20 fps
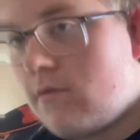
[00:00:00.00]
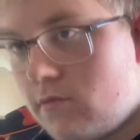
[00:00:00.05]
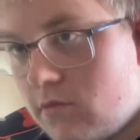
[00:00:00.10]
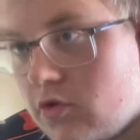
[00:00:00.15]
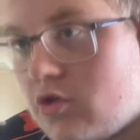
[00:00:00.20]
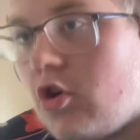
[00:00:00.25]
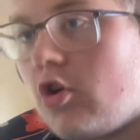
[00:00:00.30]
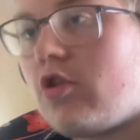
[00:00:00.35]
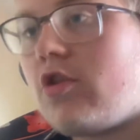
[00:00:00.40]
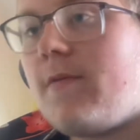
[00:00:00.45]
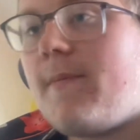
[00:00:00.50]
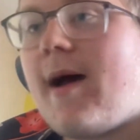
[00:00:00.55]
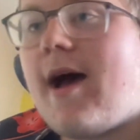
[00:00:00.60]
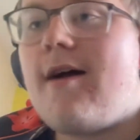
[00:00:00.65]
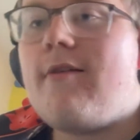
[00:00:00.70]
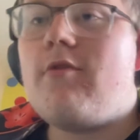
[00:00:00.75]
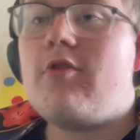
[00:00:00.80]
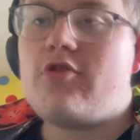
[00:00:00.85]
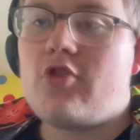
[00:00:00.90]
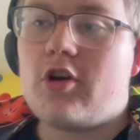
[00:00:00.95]
We'll talk
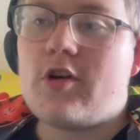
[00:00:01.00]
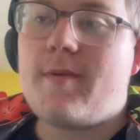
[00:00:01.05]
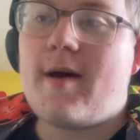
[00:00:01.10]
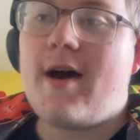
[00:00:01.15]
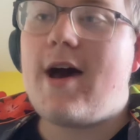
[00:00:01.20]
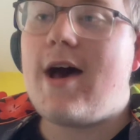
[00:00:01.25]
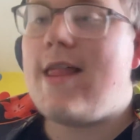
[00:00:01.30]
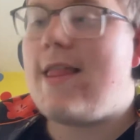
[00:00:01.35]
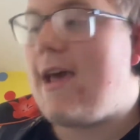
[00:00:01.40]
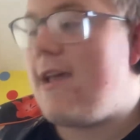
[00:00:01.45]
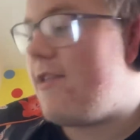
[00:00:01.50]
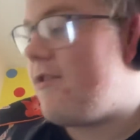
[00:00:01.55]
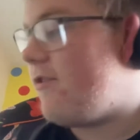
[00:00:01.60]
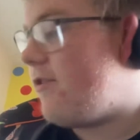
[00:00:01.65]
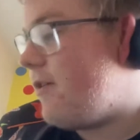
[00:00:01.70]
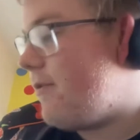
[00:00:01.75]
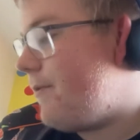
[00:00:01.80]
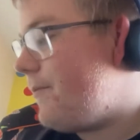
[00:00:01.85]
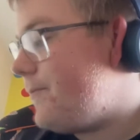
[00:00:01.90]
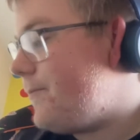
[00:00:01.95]
about her later on.